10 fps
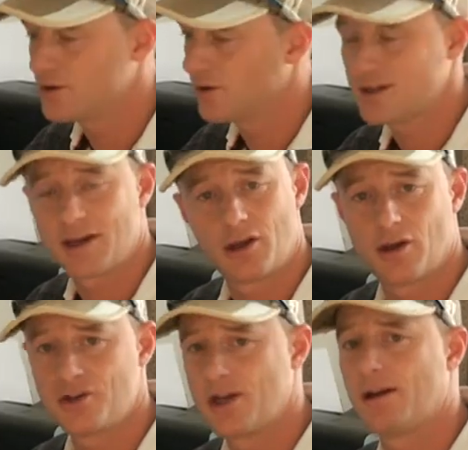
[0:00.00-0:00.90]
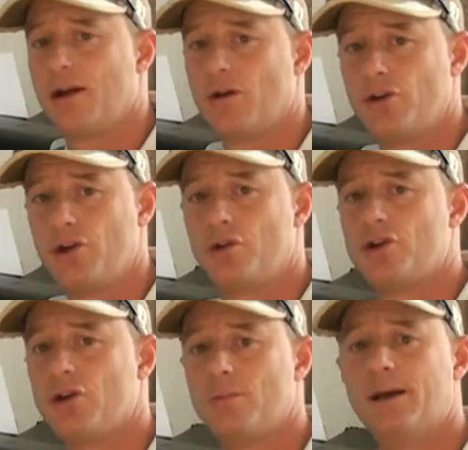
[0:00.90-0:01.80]
Like I say, go and check it out on
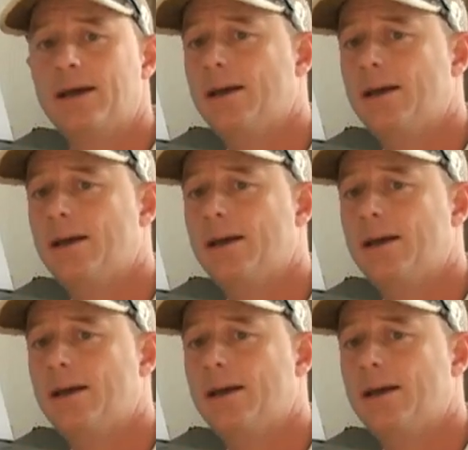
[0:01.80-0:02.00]
YouTube,